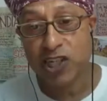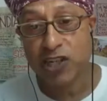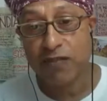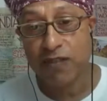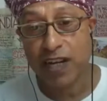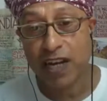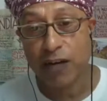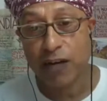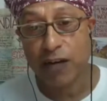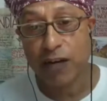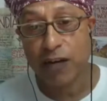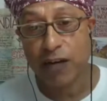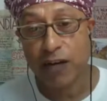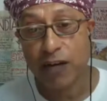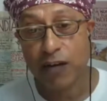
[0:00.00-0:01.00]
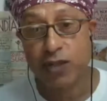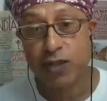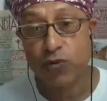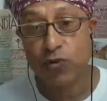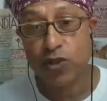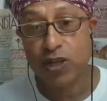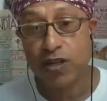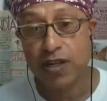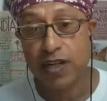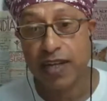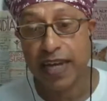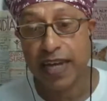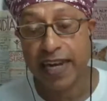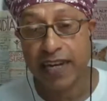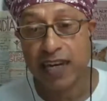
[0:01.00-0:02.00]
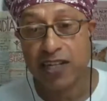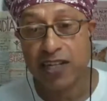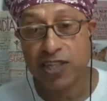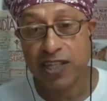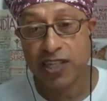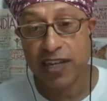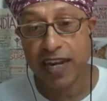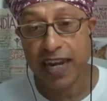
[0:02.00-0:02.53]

She will now sell it to the NRC,